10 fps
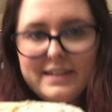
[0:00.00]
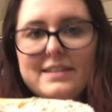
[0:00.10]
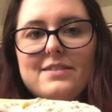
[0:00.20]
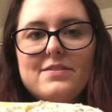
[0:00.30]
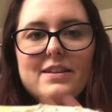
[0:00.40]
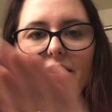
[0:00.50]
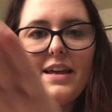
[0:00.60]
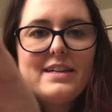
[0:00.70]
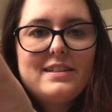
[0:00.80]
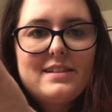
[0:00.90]
See the
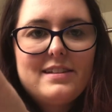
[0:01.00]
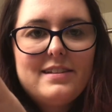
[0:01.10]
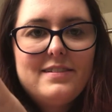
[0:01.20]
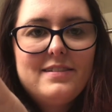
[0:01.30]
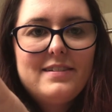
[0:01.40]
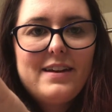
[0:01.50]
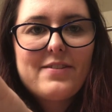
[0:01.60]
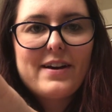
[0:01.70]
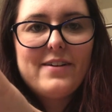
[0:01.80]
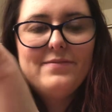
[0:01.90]
lights. There we
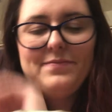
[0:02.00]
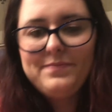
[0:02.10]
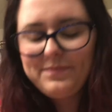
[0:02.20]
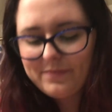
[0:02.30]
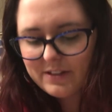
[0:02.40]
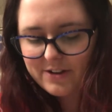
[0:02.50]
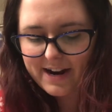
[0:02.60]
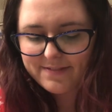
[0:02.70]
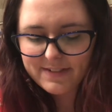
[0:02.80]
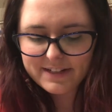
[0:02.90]
go. So
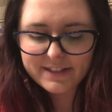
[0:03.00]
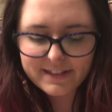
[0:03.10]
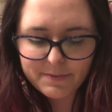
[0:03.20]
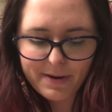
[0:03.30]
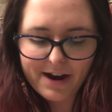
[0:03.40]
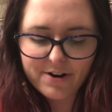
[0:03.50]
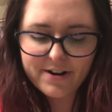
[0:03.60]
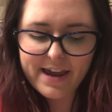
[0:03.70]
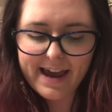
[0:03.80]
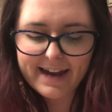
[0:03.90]
yeah, it just is a powder
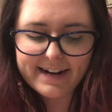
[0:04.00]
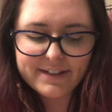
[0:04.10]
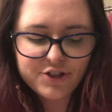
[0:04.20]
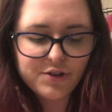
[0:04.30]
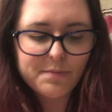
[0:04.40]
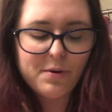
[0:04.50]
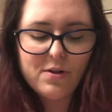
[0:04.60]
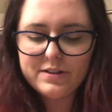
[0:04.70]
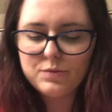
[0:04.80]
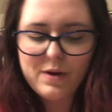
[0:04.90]
you add into the
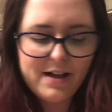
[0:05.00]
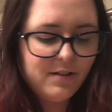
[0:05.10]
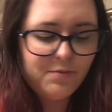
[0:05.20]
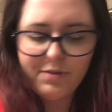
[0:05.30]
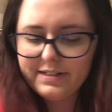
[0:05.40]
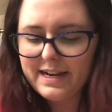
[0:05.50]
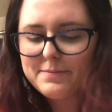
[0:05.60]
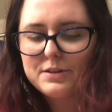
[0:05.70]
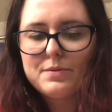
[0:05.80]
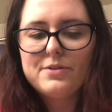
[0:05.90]
bowl as well. 1
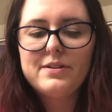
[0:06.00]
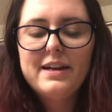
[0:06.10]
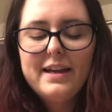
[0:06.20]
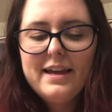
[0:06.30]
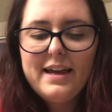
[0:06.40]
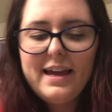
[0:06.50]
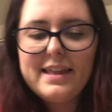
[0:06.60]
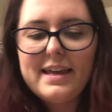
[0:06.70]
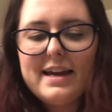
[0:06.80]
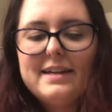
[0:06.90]
tablespoon,
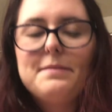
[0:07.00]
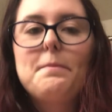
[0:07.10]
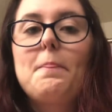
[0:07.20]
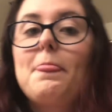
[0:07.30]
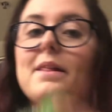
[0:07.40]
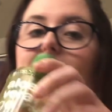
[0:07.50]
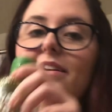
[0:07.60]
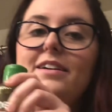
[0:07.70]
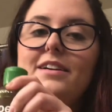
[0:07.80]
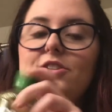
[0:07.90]
and then
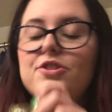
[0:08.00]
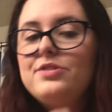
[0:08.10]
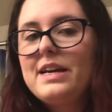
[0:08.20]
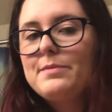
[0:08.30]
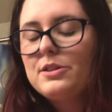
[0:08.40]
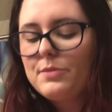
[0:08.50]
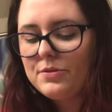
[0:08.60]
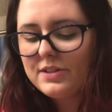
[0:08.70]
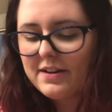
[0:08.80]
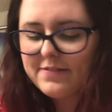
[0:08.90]
2
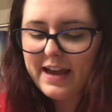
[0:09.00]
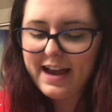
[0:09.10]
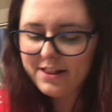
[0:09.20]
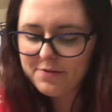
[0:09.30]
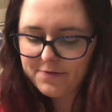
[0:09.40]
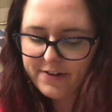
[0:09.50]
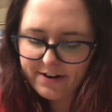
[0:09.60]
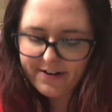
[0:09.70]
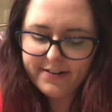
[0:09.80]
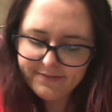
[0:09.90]
tablespoons of the aloe vera.